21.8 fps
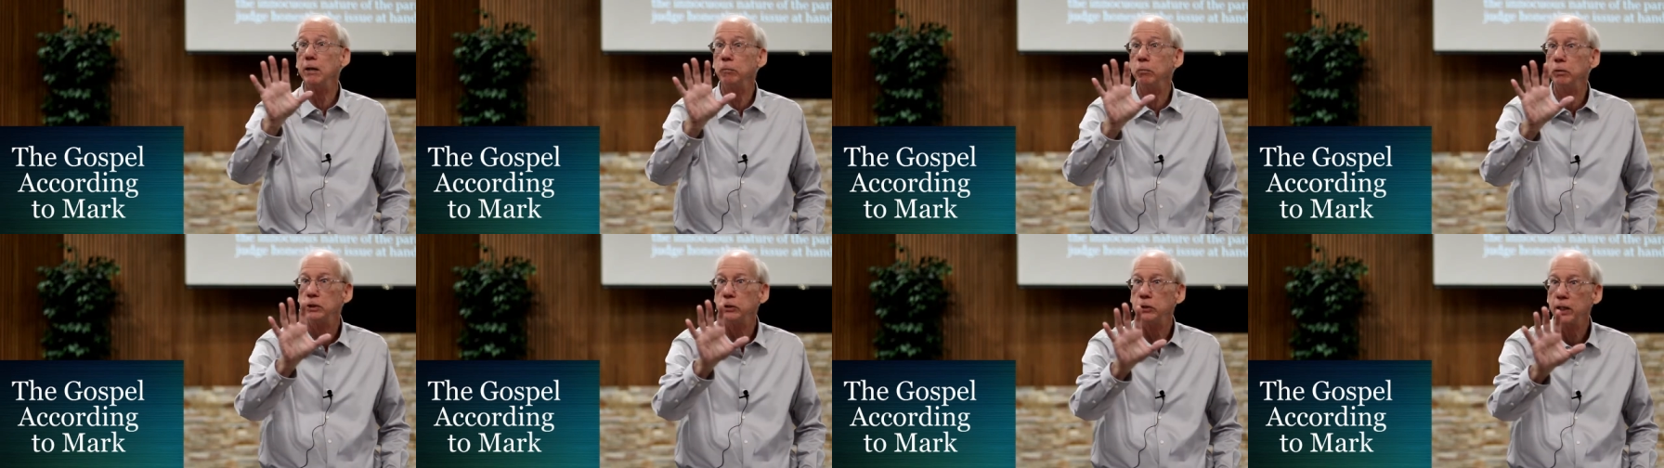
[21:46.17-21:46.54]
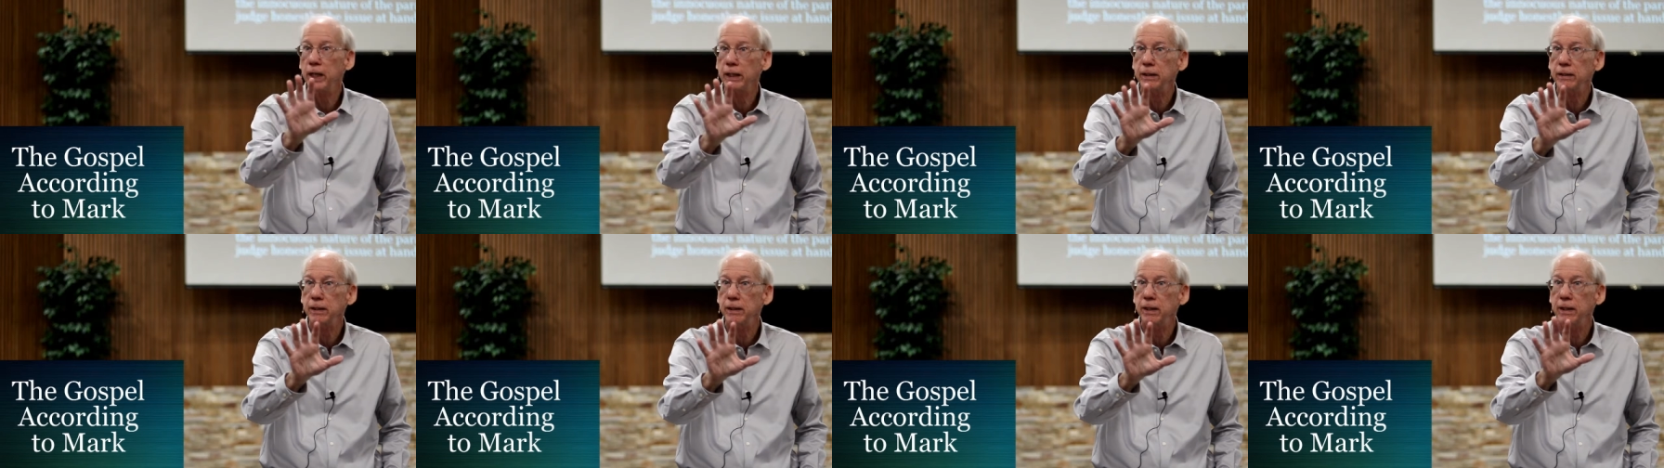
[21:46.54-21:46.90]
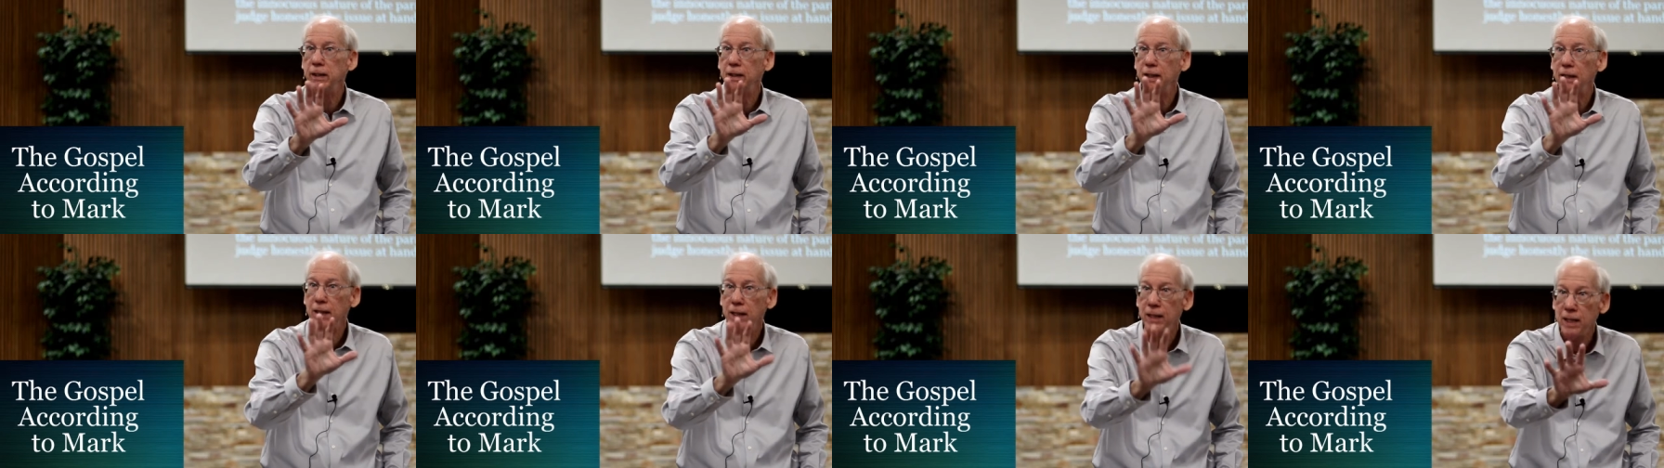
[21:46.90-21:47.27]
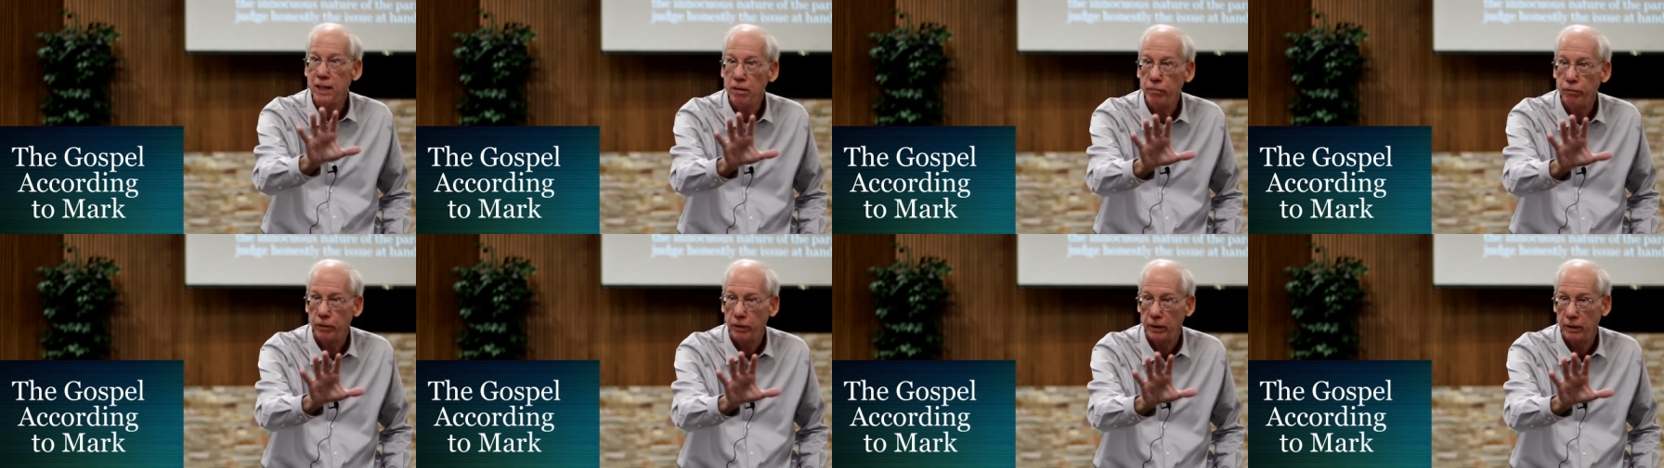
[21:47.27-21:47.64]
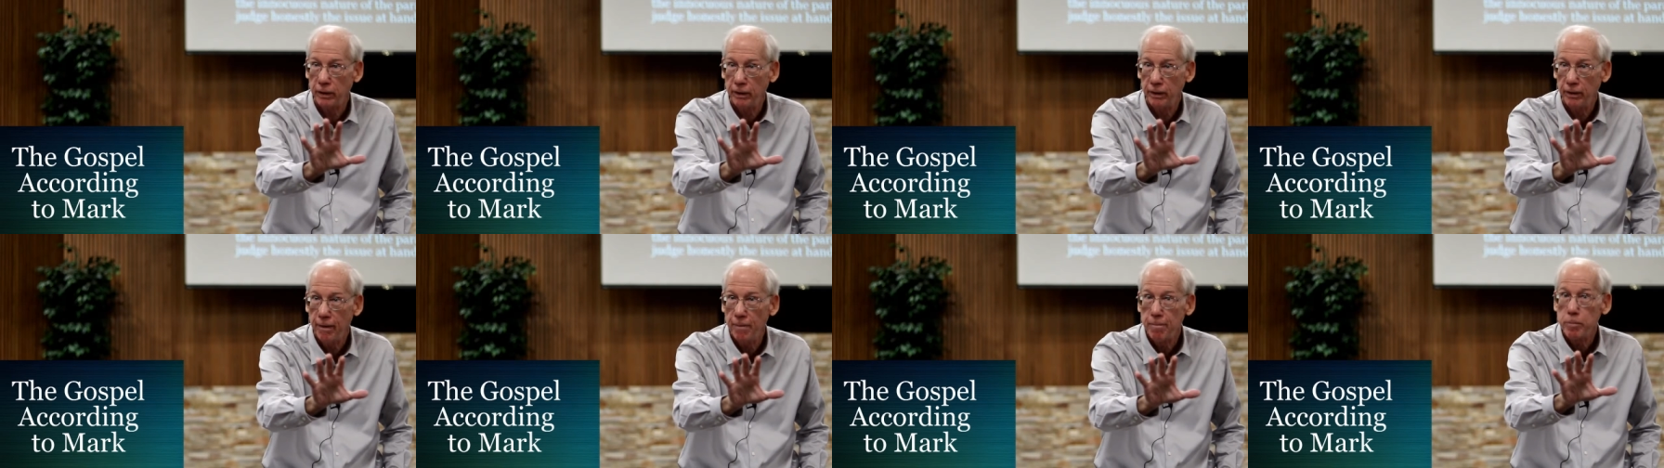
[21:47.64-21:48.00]
had rejected it
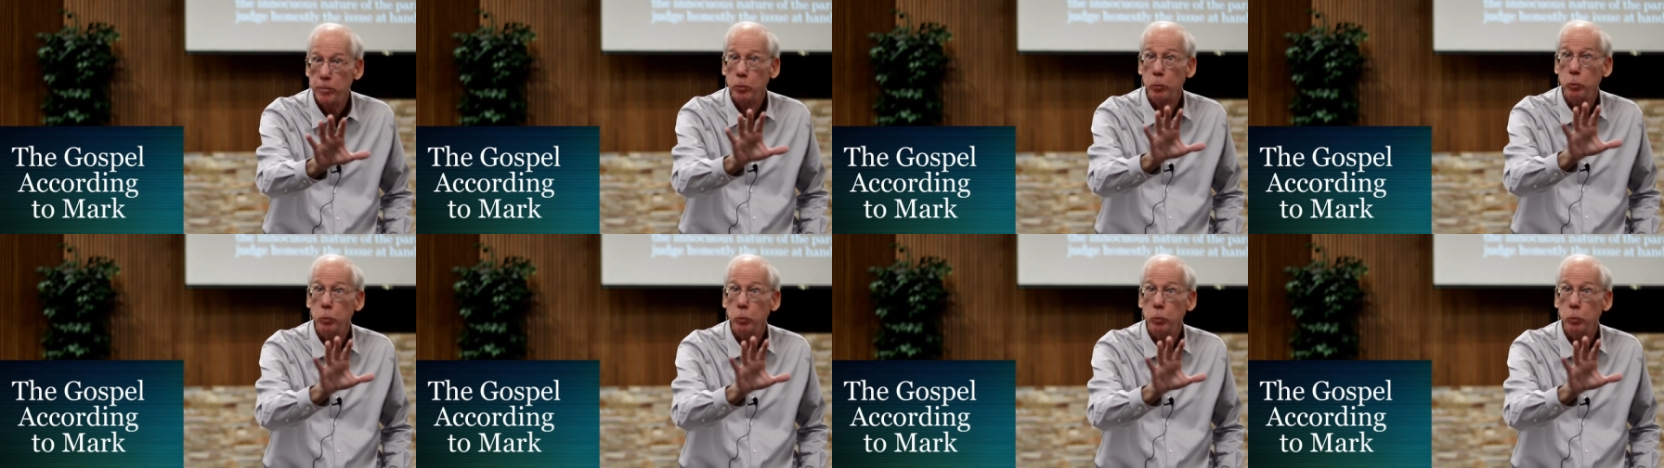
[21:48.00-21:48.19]
even